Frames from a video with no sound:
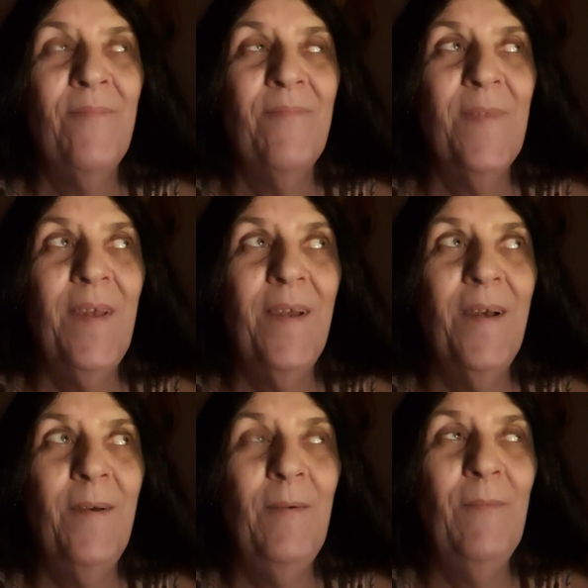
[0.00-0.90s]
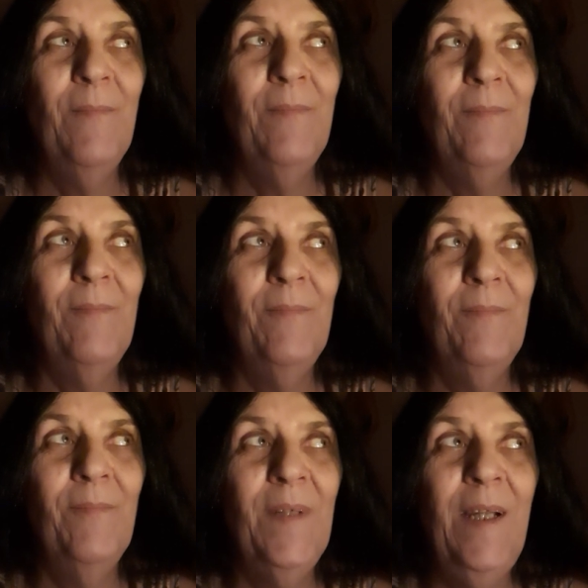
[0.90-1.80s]
Yeah.
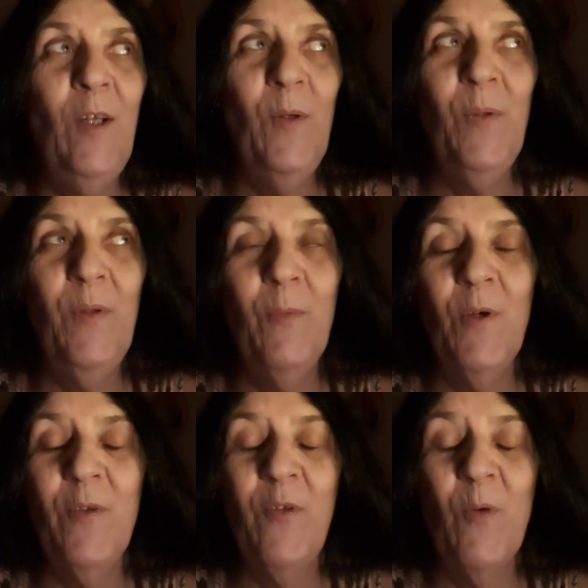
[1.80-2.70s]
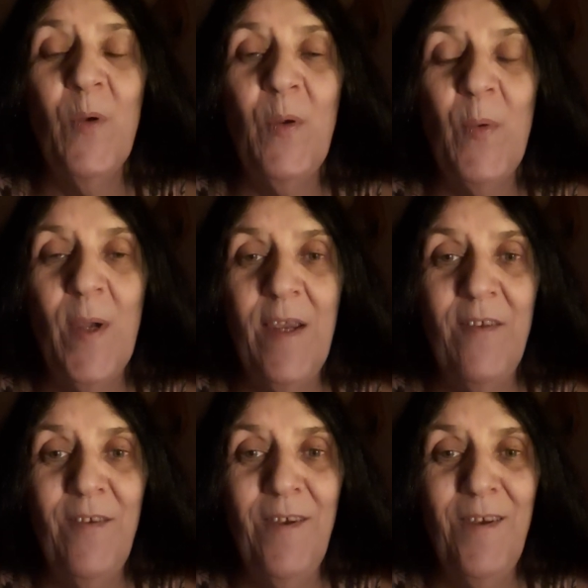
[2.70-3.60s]
I know the world's going
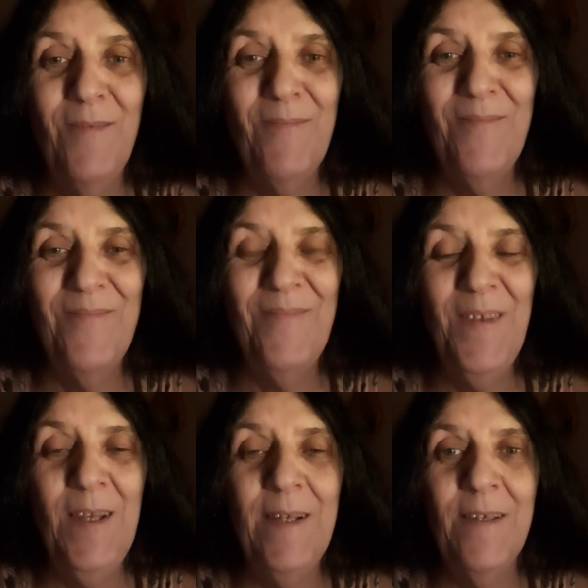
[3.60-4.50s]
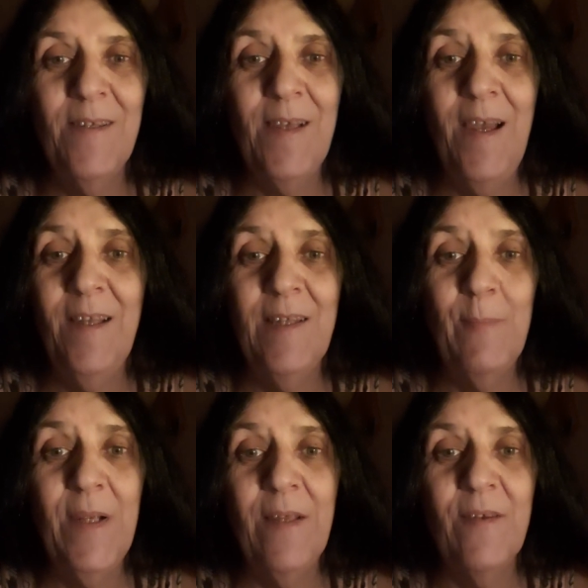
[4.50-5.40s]
crazy. It is. It had to
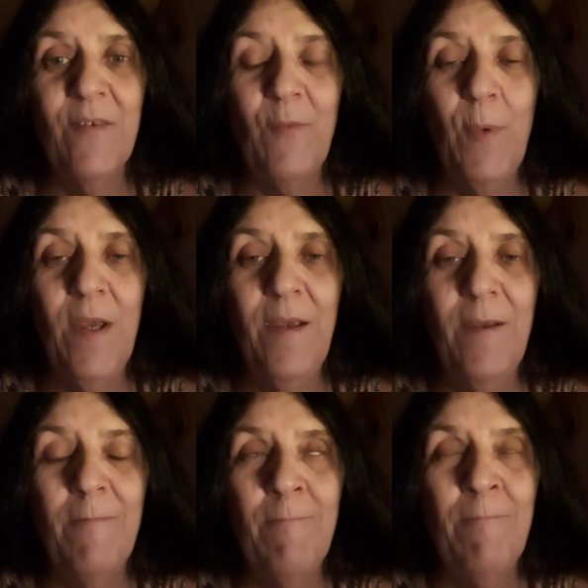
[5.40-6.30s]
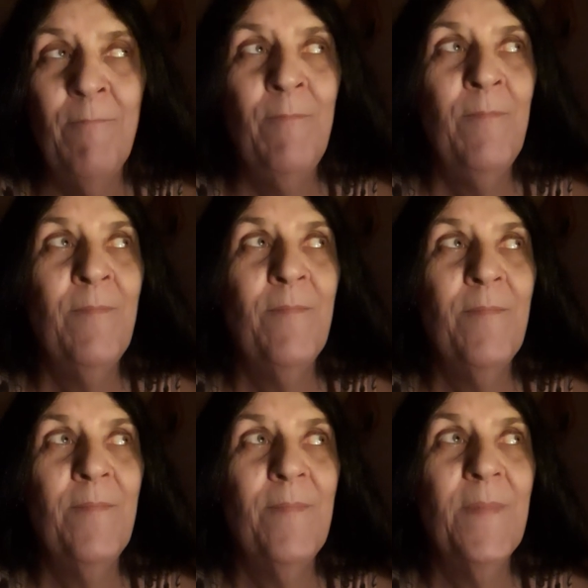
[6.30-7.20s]
be this way.
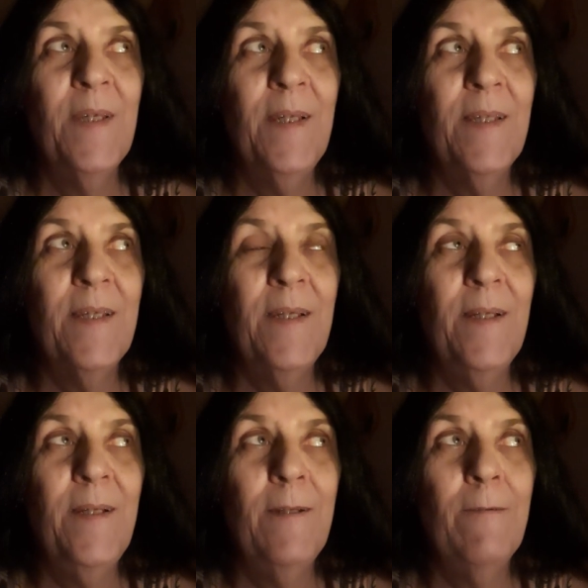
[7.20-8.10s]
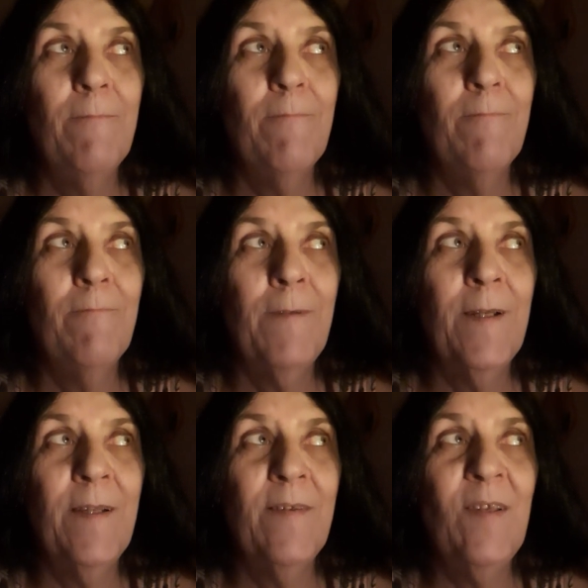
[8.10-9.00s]
It did. You
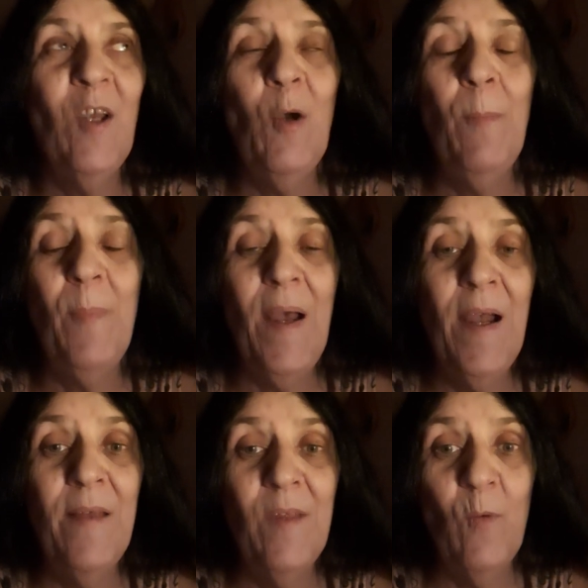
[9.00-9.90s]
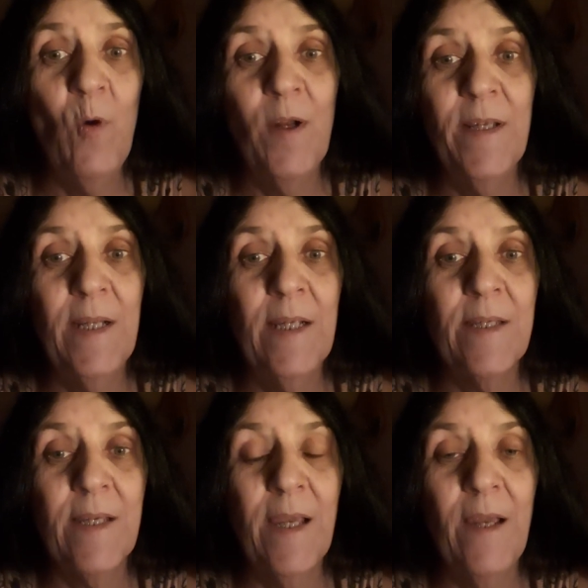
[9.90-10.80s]
gotta see how bad they wanted it
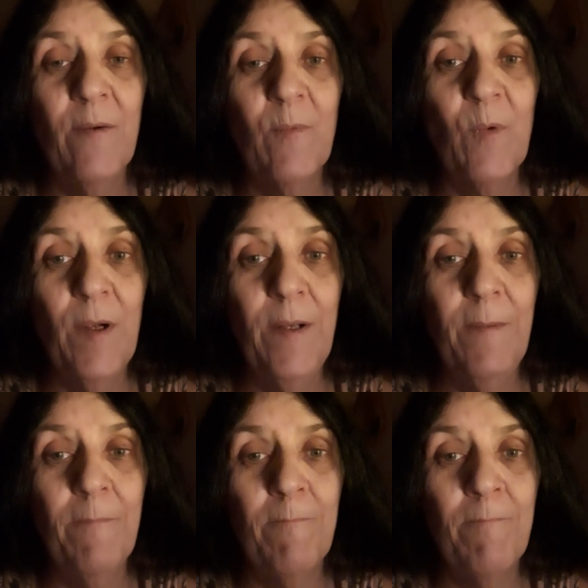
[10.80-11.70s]
to get, right?